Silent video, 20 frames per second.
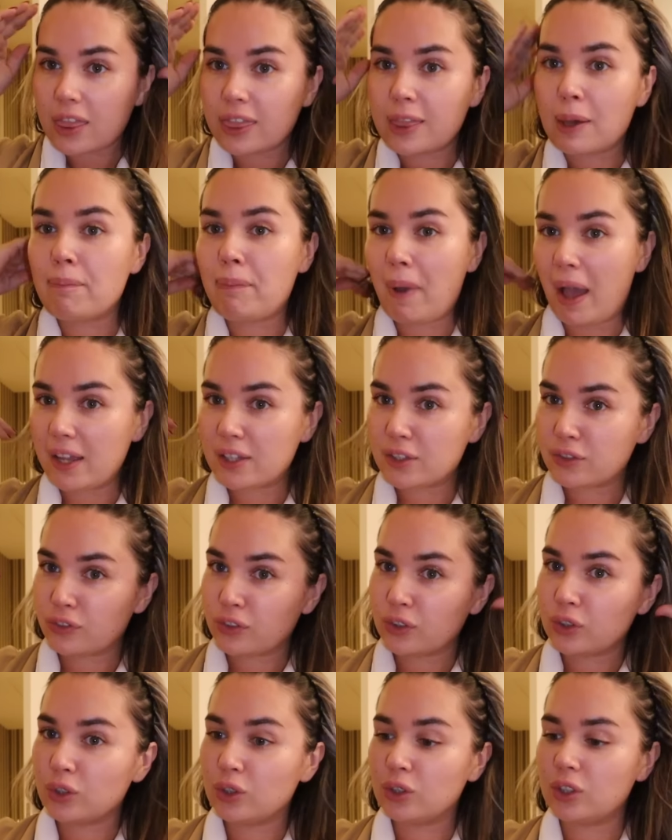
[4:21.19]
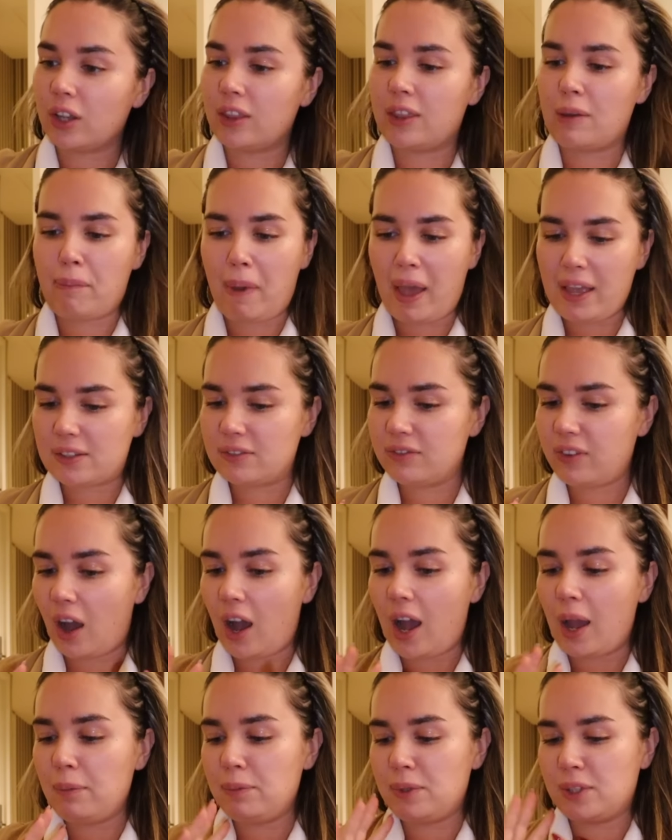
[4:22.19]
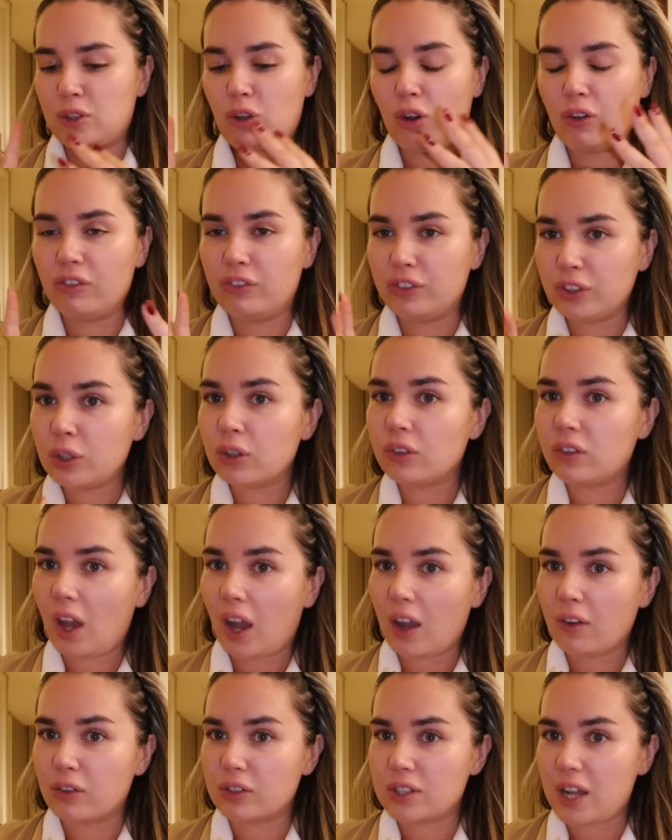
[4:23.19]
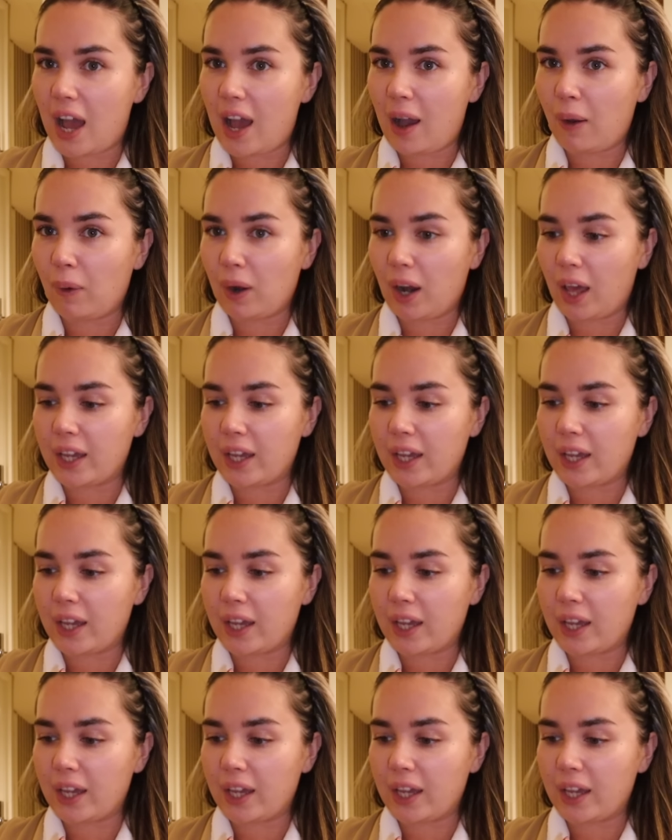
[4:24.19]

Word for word: the best food, the best vibes. It's got a view of the Eiffel Tower.